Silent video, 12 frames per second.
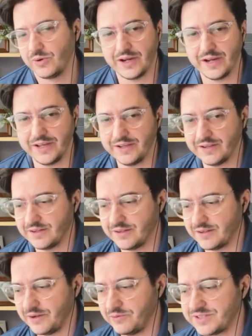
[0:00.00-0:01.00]
I uh,
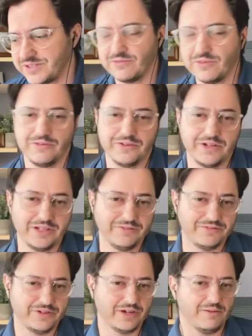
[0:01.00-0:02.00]
I was involved in a
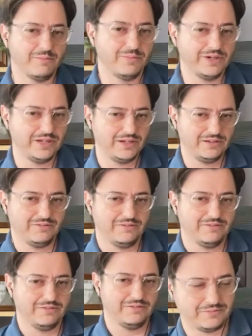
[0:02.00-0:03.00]
different company
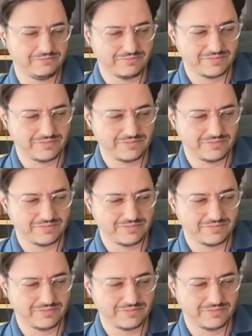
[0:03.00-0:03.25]
uh,